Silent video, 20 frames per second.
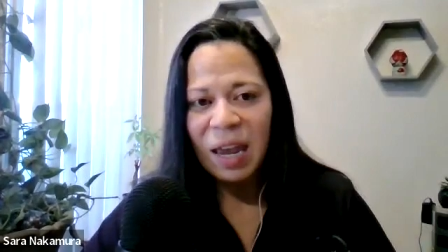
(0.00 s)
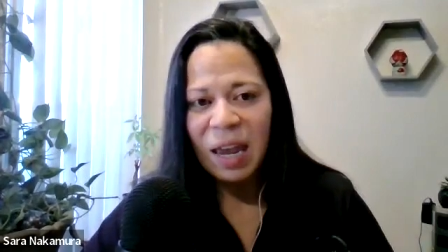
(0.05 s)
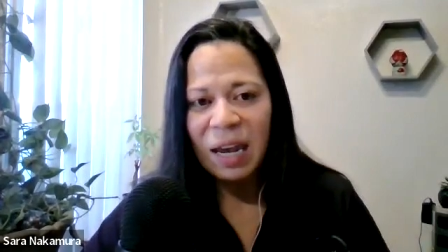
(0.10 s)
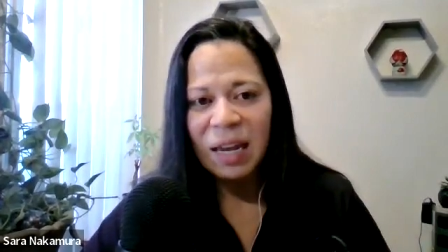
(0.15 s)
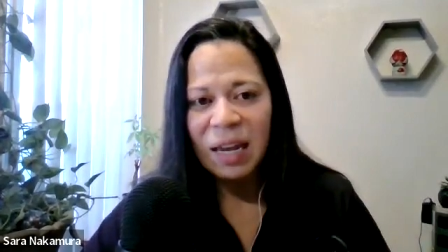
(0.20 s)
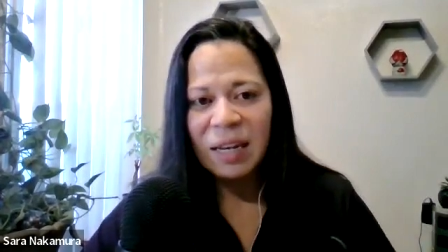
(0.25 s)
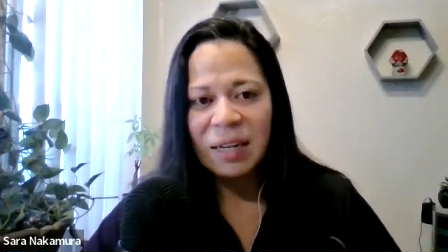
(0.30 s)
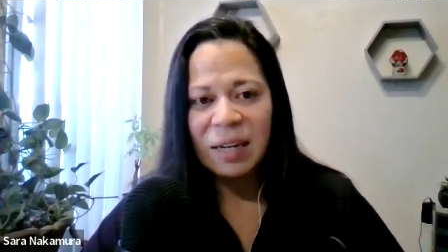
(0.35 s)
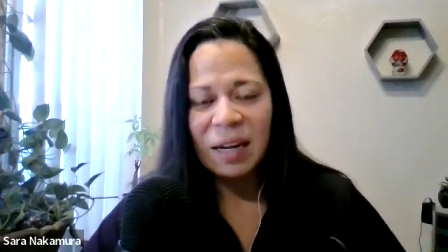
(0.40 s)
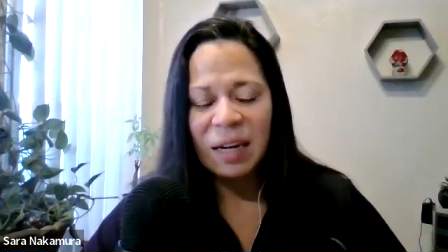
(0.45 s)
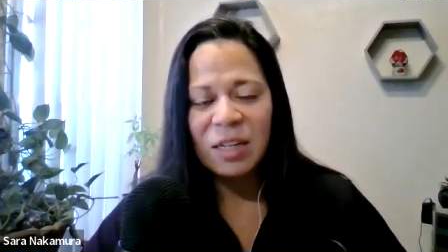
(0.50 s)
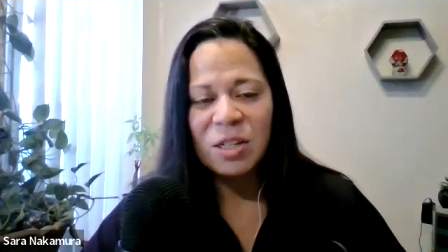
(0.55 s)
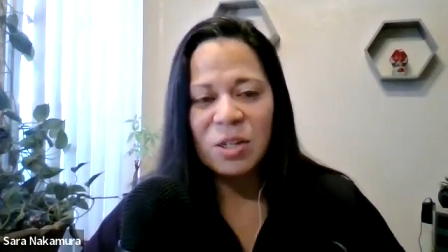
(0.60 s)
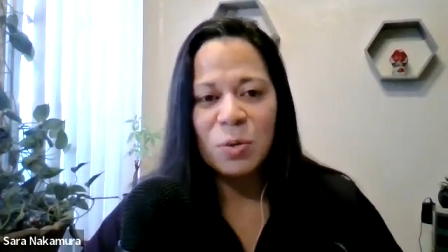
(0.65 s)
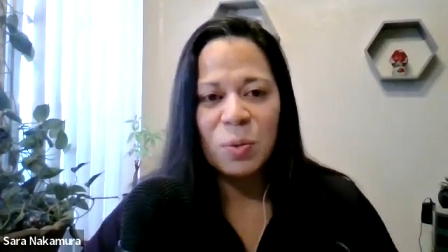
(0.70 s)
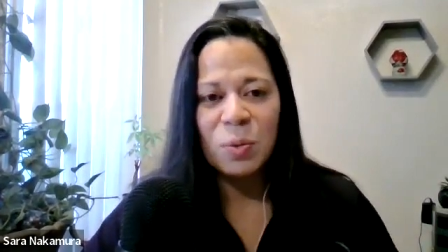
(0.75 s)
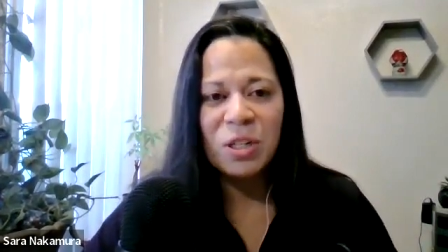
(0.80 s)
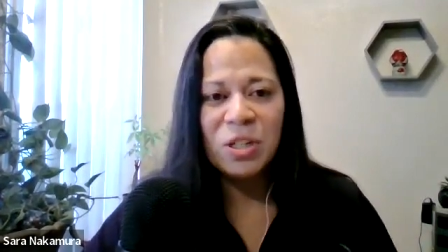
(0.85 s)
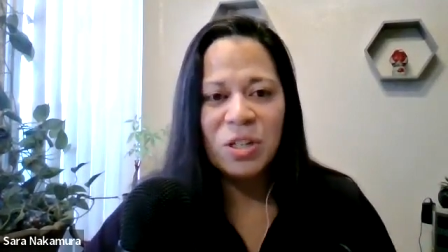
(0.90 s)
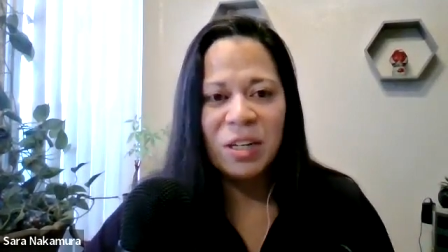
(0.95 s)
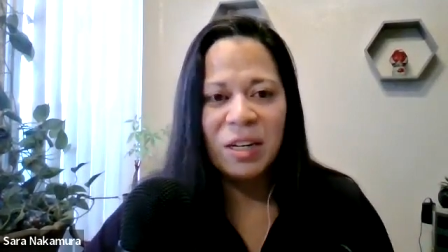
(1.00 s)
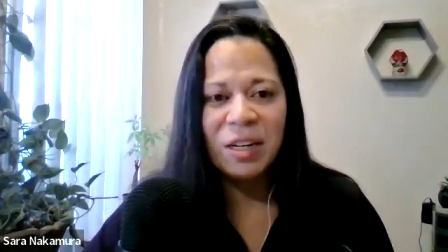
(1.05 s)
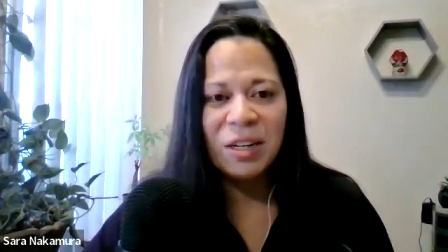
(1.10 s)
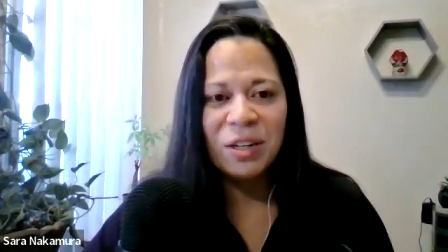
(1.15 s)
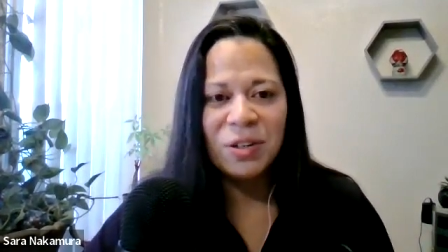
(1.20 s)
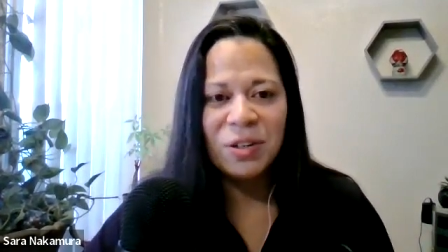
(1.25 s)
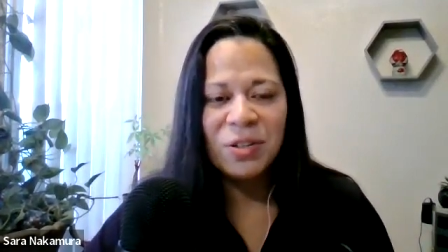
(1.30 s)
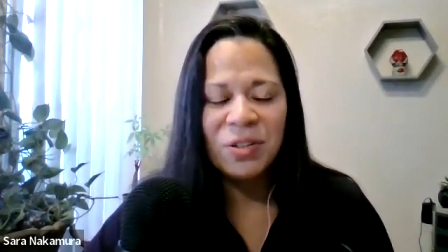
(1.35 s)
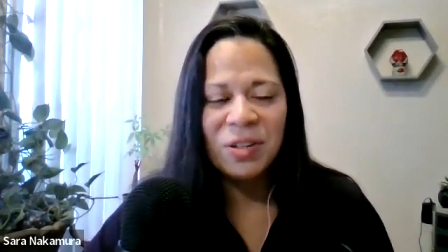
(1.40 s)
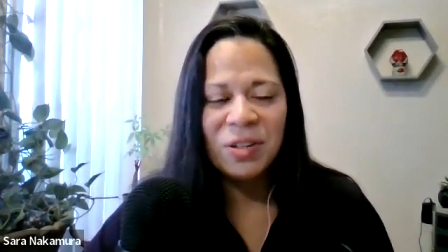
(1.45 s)
And I switched
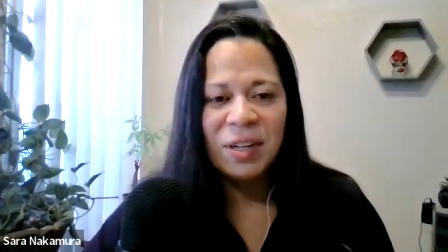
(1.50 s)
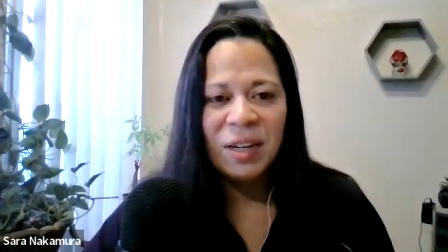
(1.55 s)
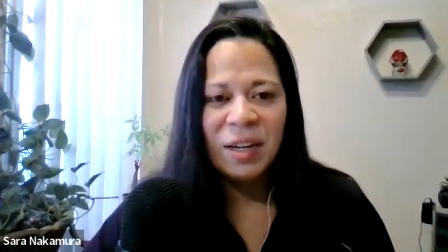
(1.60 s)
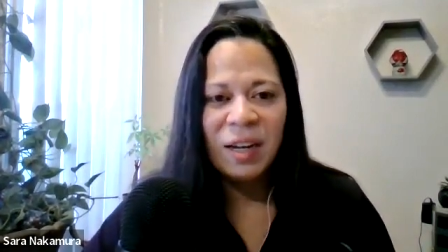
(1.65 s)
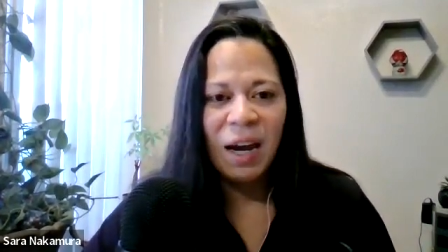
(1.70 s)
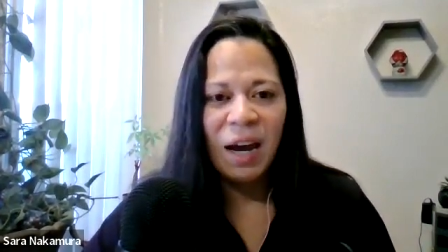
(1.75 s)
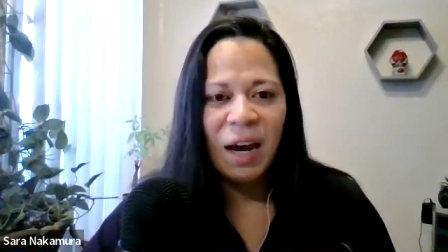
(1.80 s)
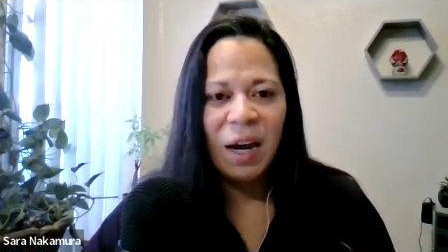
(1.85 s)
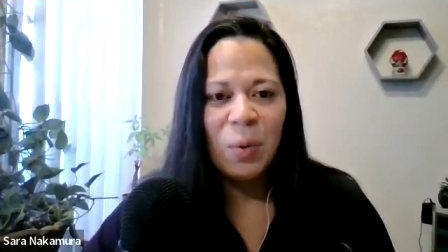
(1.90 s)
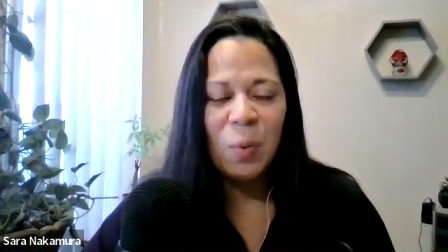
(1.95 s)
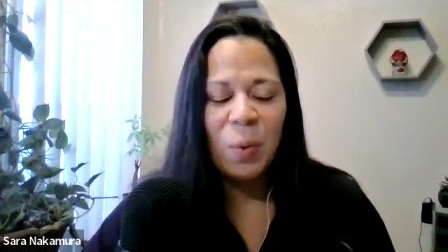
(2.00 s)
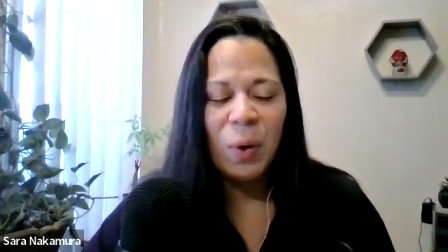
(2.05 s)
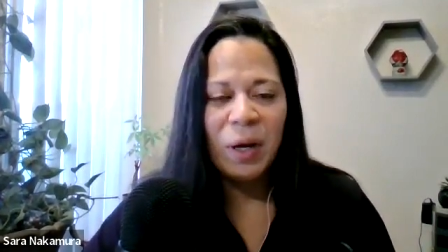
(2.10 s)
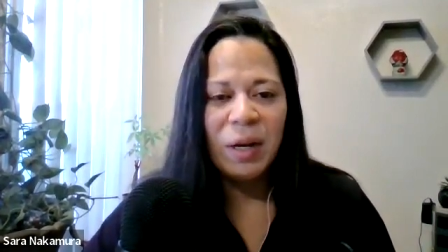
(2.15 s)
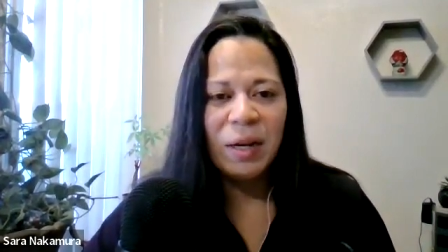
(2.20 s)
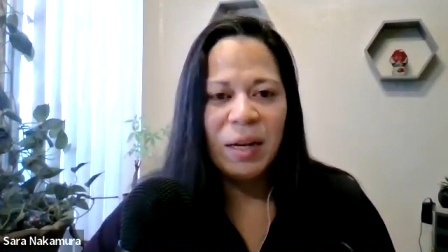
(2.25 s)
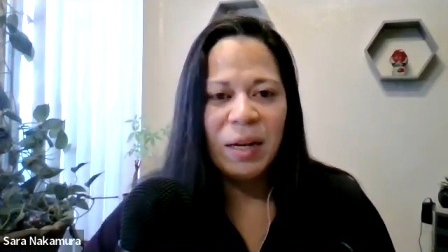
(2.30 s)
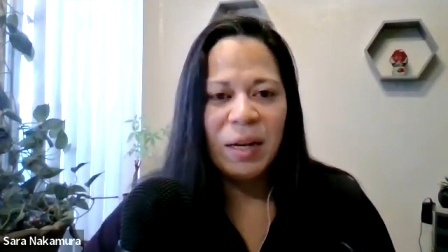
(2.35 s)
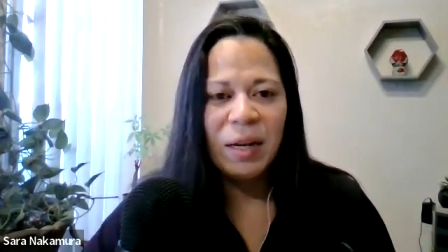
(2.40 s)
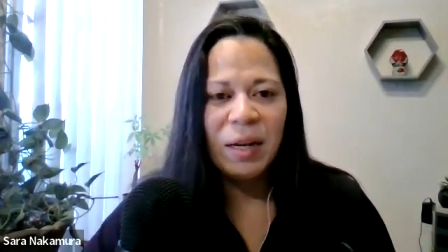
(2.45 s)
gears. I went